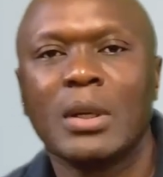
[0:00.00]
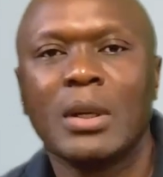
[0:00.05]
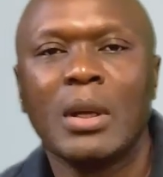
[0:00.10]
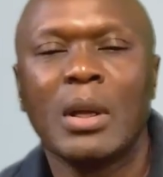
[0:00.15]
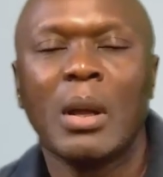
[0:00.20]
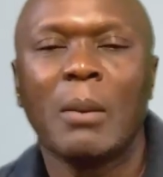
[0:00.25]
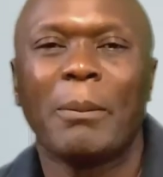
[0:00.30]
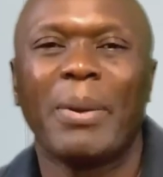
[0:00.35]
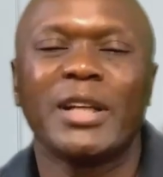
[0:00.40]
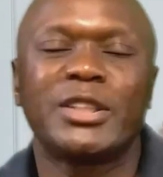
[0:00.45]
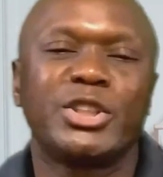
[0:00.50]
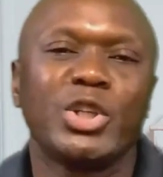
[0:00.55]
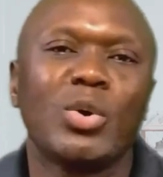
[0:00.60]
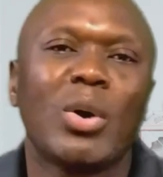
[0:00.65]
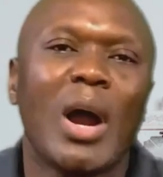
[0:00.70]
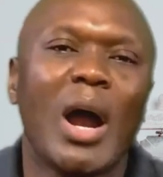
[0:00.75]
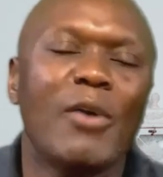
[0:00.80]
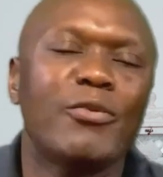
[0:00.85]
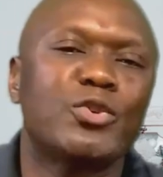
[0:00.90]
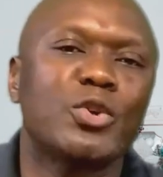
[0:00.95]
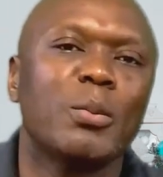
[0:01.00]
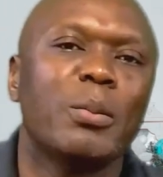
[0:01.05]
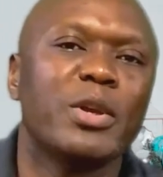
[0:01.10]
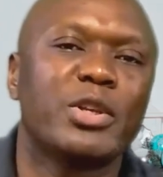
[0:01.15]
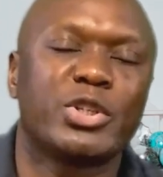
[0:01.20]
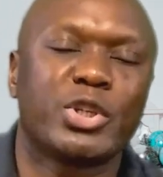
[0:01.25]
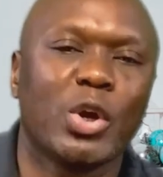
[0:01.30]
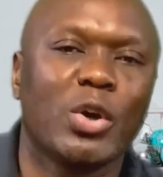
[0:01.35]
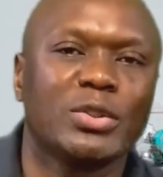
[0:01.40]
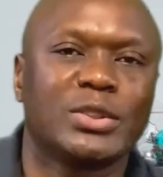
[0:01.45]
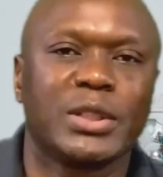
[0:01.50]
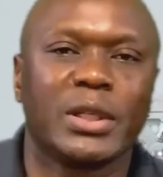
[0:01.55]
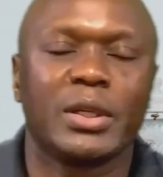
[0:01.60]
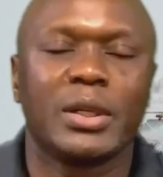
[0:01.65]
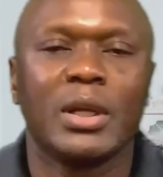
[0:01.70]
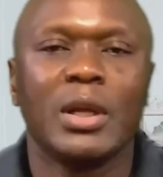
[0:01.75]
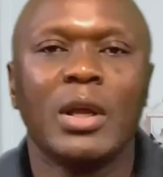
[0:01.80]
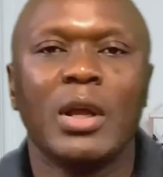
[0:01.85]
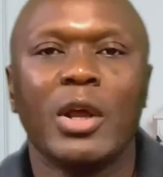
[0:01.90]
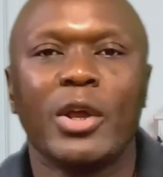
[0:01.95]
But you have to be chosen.
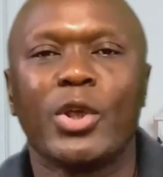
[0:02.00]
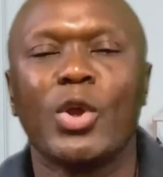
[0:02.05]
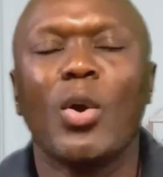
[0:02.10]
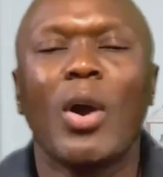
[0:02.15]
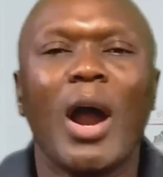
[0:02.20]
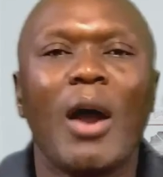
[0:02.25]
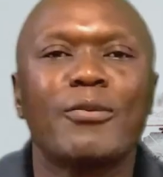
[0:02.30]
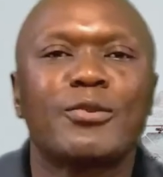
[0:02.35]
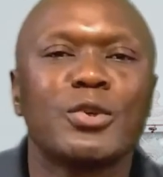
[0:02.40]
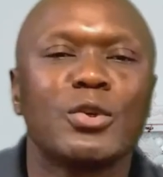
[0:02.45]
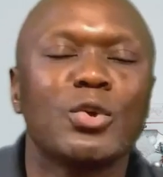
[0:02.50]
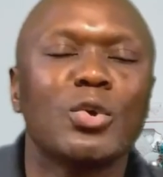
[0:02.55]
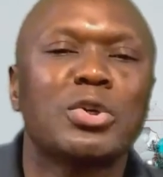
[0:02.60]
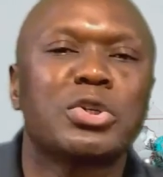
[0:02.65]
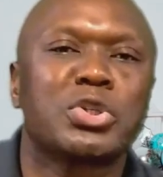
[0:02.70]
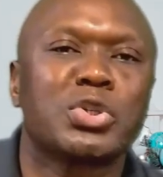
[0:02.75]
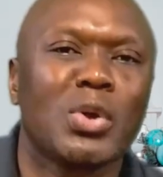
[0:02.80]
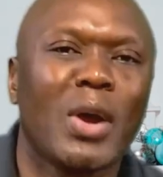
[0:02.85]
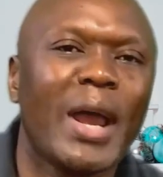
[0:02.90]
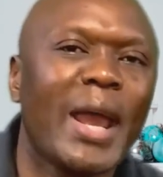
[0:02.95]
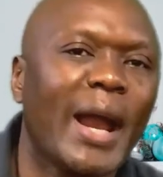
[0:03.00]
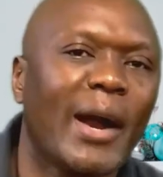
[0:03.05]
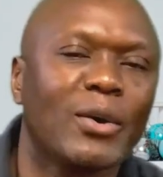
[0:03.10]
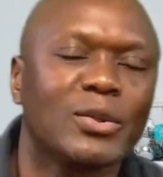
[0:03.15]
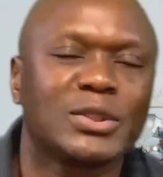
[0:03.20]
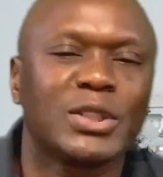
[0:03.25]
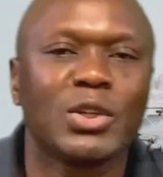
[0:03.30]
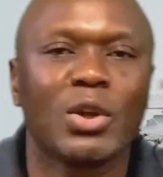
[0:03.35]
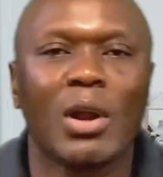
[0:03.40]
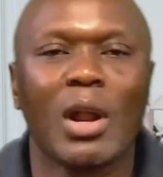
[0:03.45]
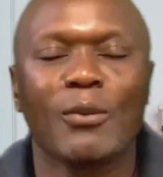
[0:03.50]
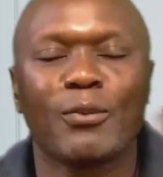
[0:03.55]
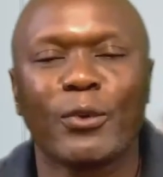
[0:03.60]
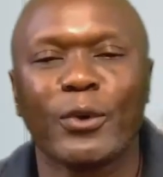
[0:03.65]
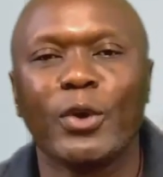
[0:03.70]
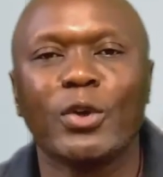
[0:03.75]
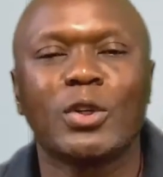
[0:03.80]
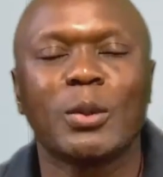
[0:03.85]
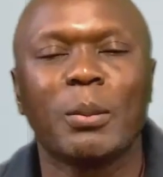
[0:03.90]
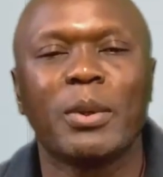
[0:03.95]
You have to do tryouts in order for you to
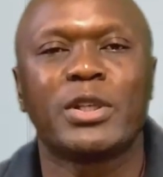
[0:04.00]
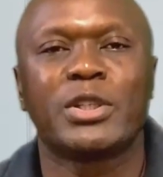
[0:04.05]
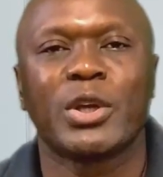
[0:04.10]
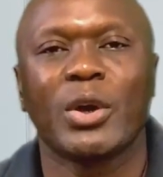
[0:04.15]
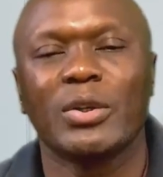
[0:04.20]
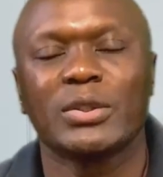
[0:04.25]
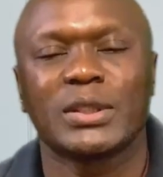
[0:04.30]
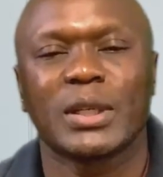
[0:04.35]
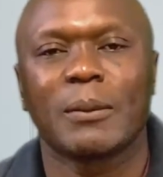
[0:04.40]
be chosen.